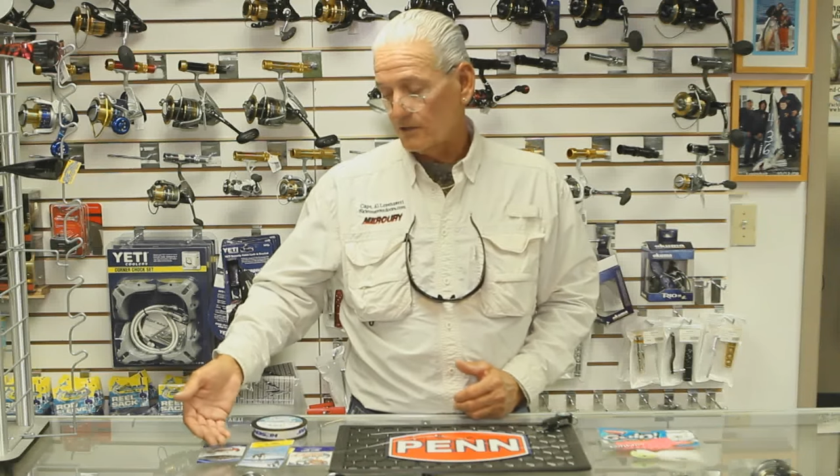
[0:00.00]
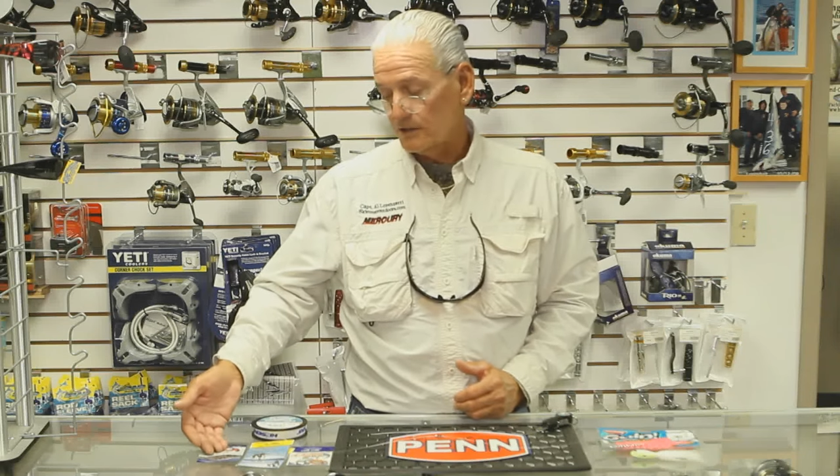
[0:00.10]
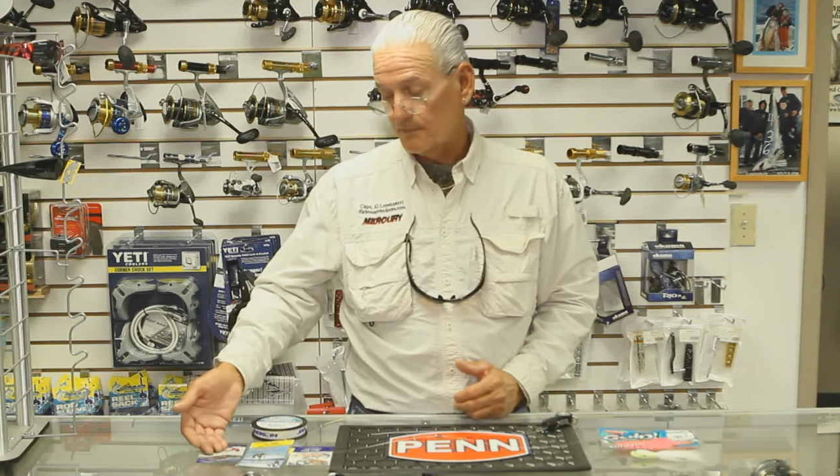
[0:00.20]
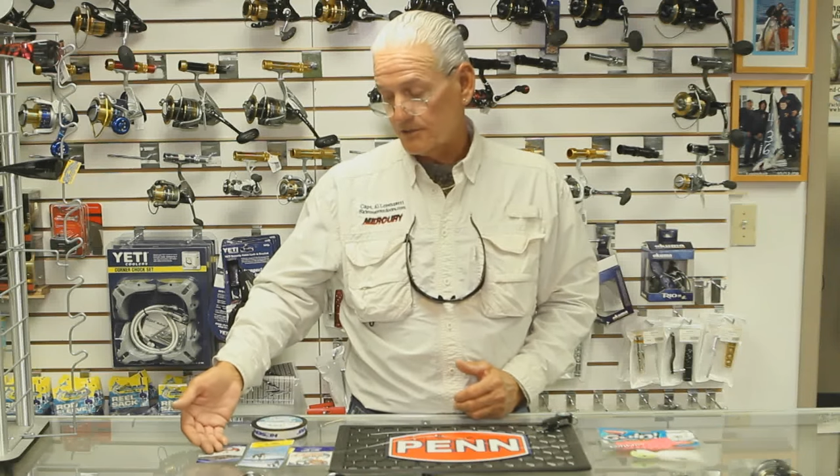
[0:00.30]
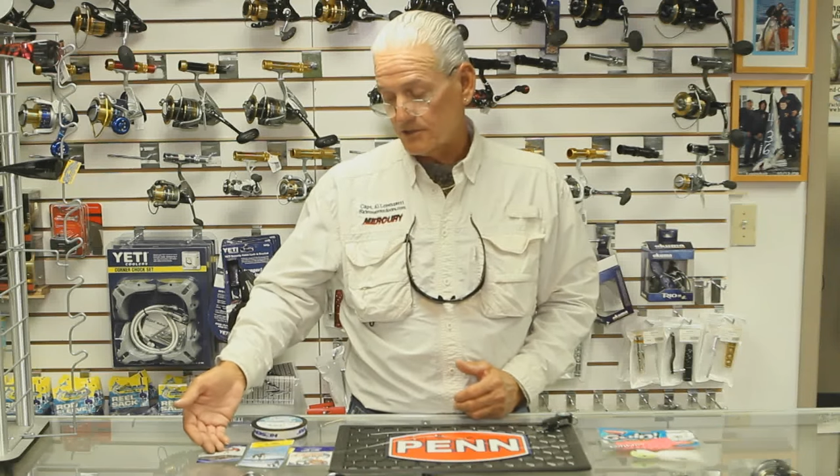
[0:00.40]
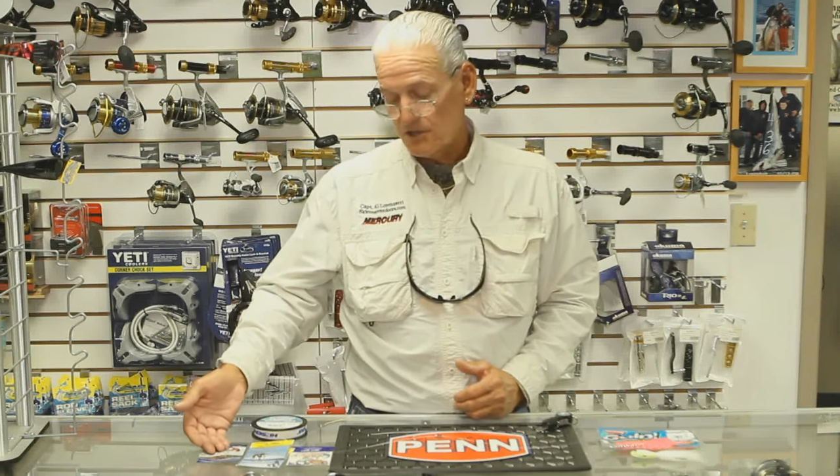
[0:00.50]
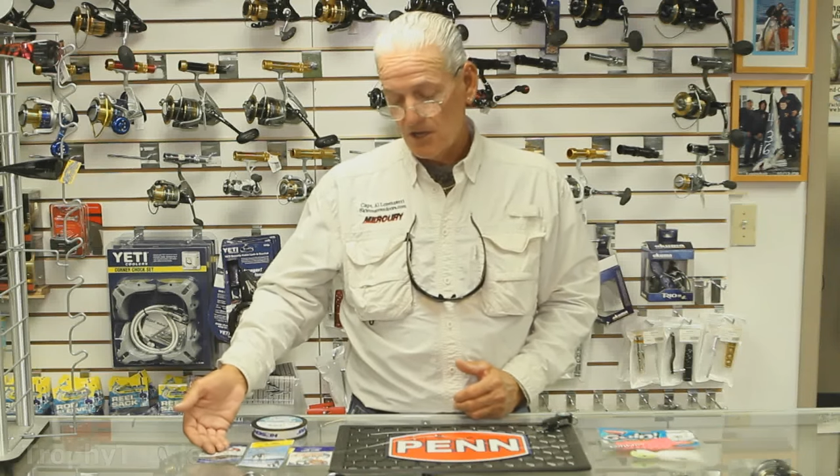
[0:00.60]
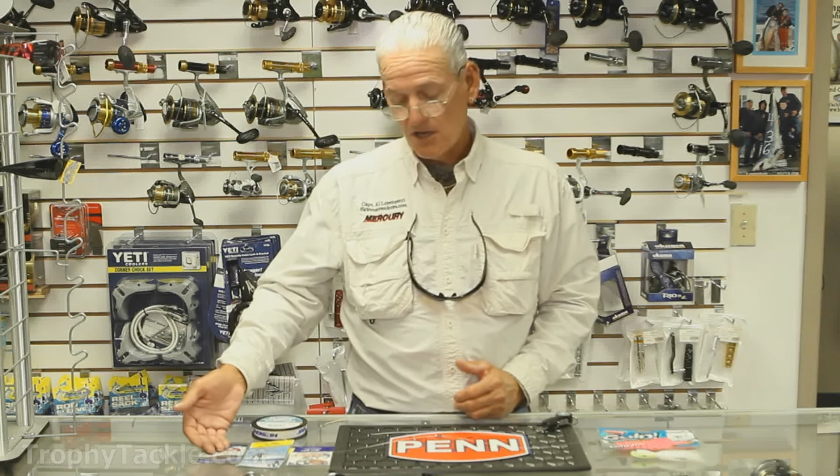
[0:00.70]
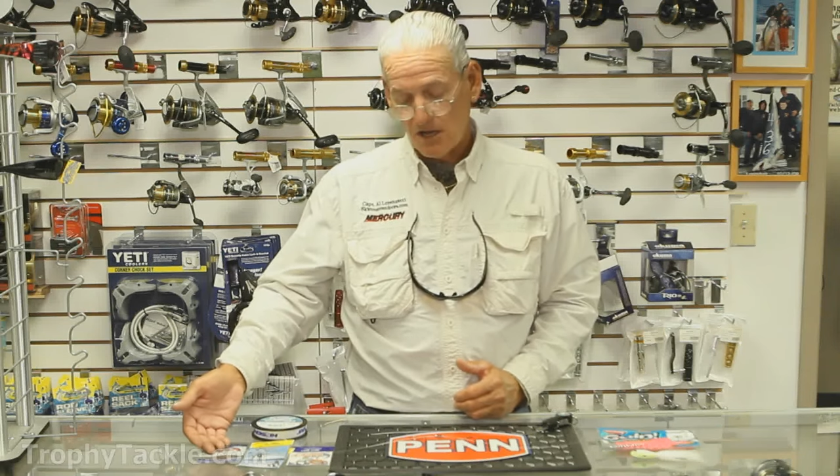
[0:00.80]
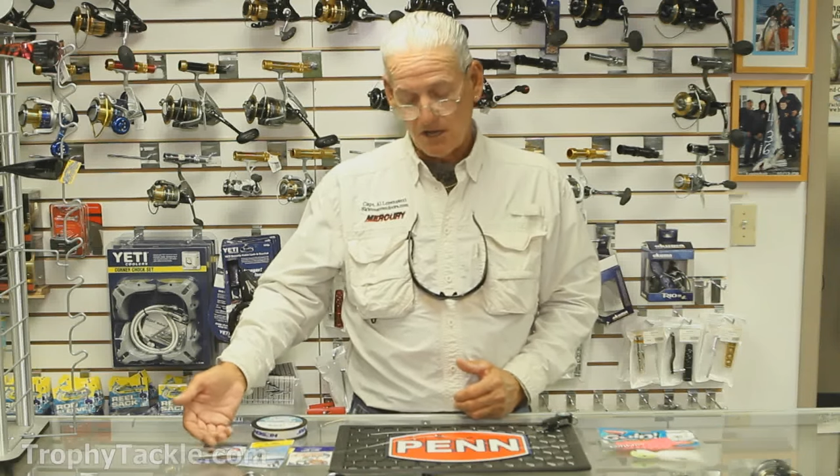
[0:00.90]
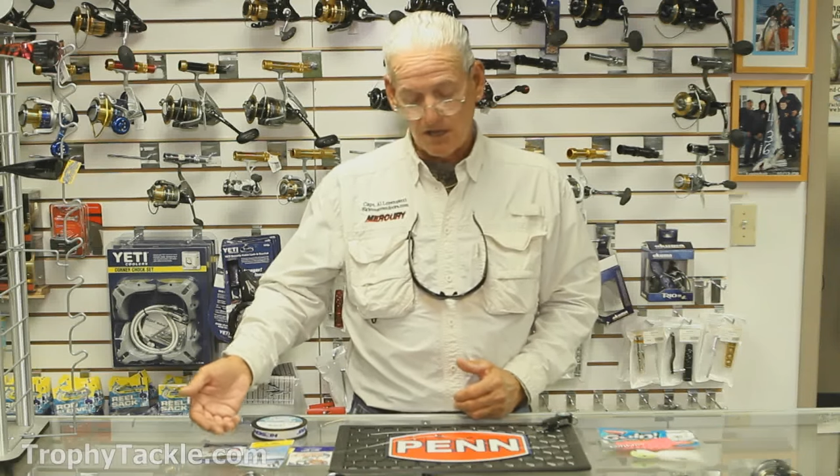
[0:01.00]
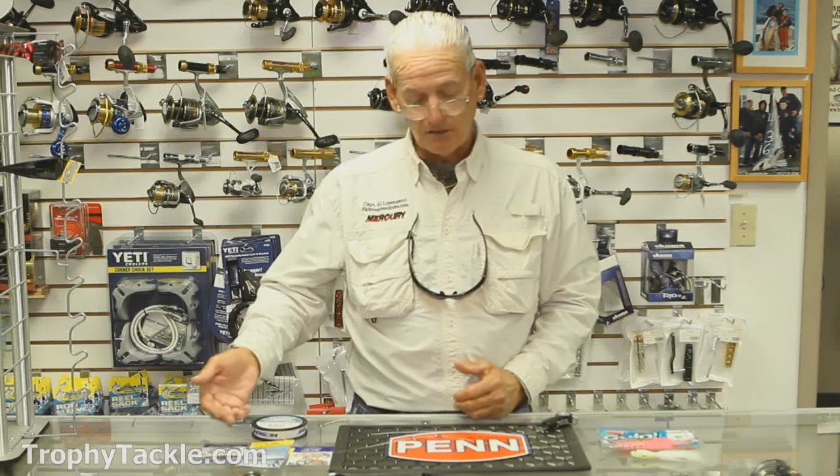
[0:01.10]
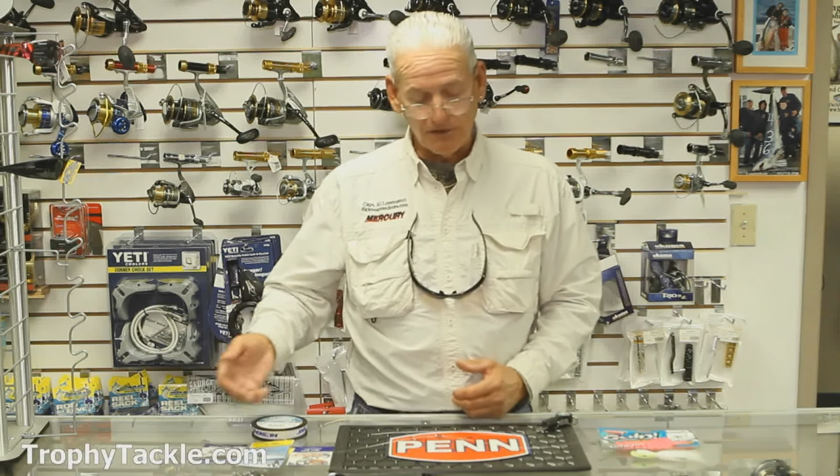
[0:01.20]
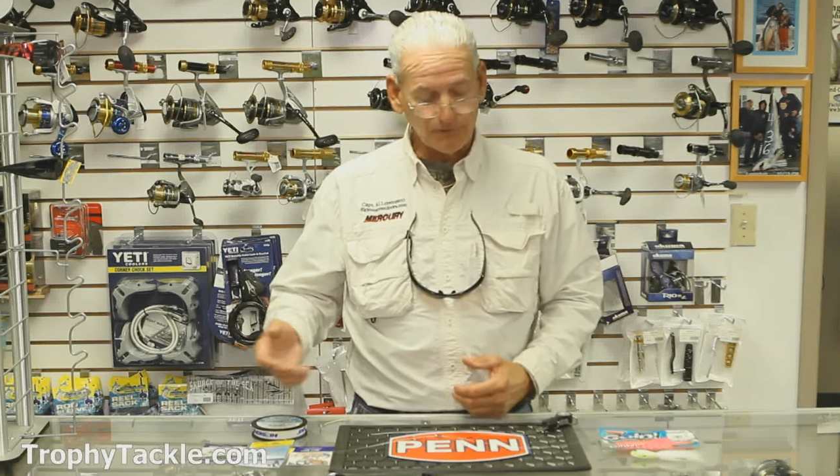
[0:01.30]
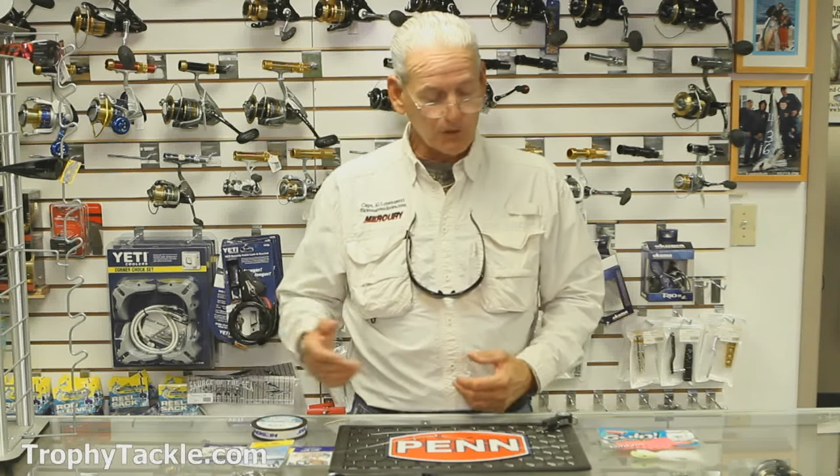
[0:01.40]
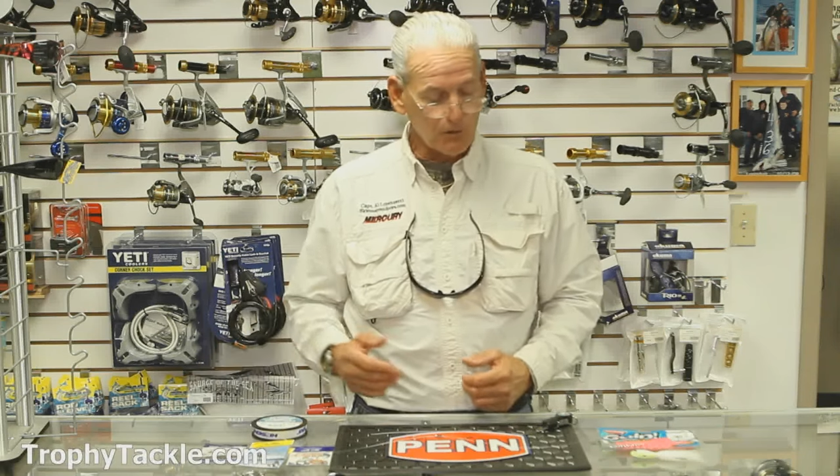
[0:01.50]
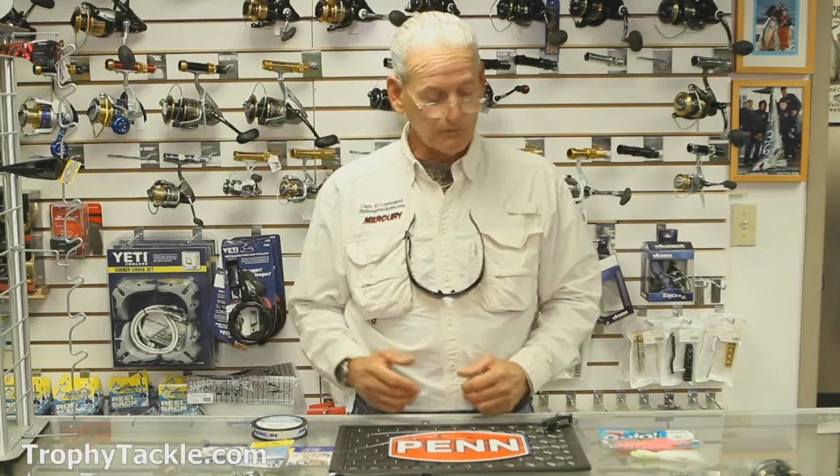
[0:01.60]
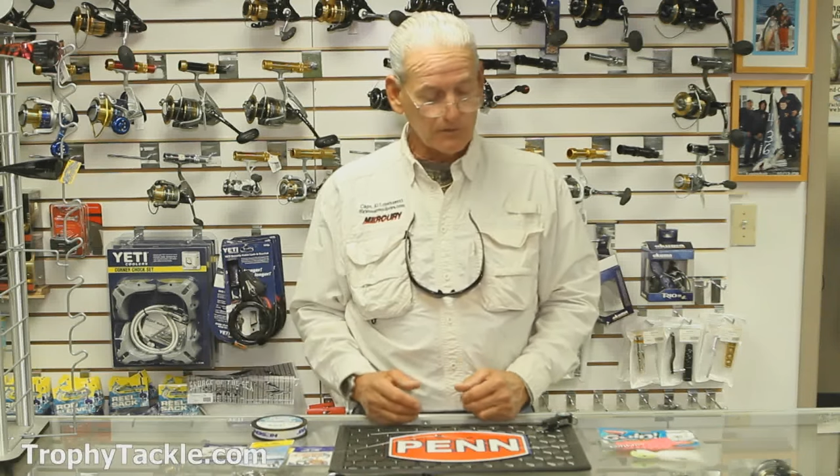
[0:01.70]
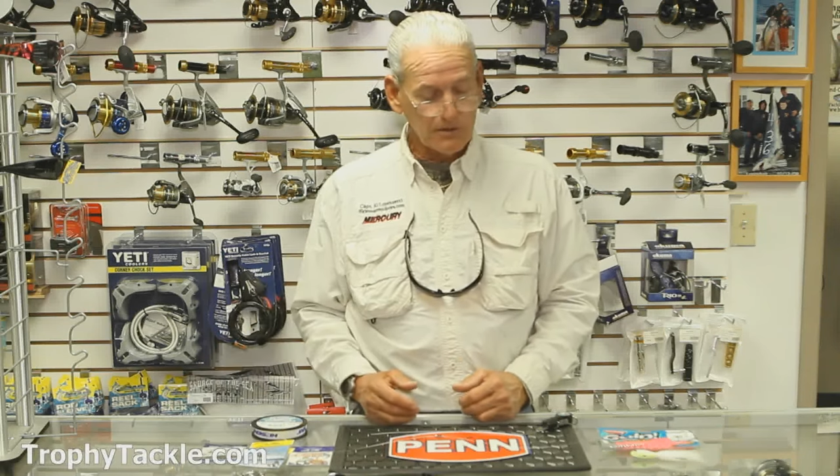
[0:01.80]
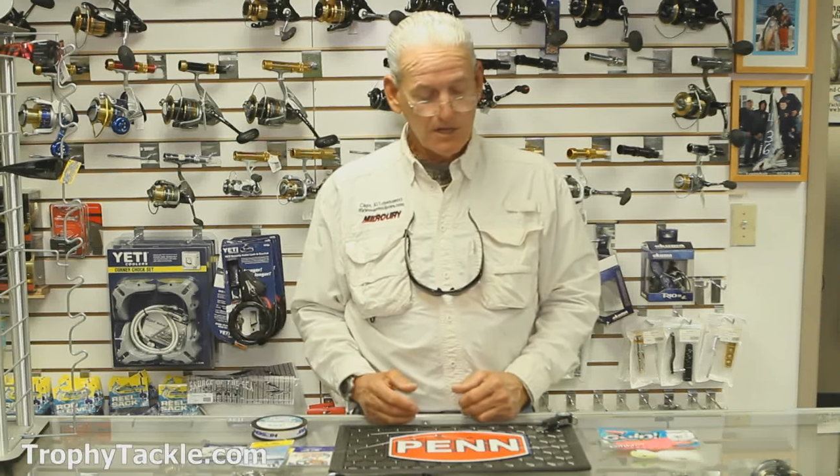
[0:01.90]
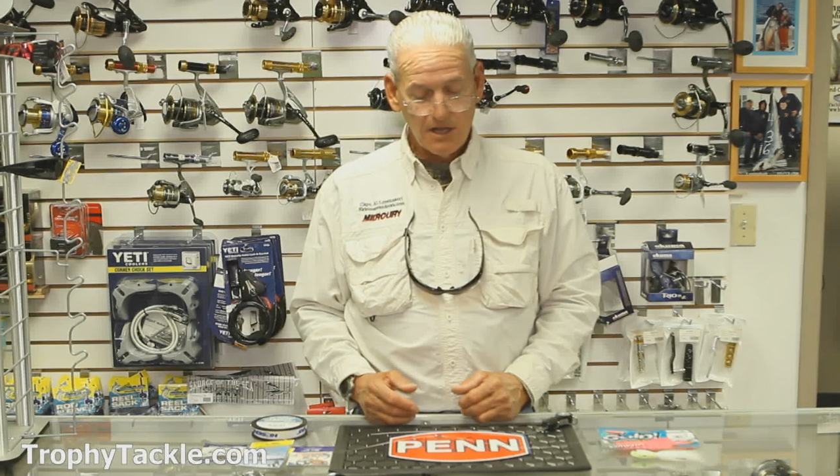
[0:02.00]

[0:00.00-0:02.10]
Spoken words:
clips left over.